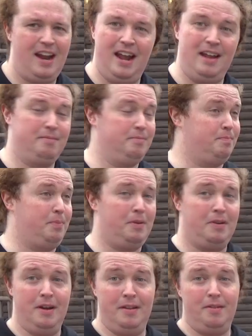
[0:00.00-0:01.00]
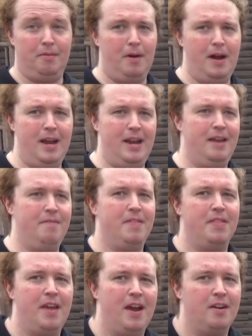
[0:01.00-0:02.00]
and boy, the white
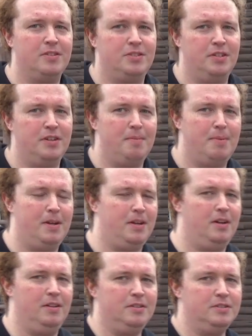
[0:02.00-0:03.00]
even there showed up on color.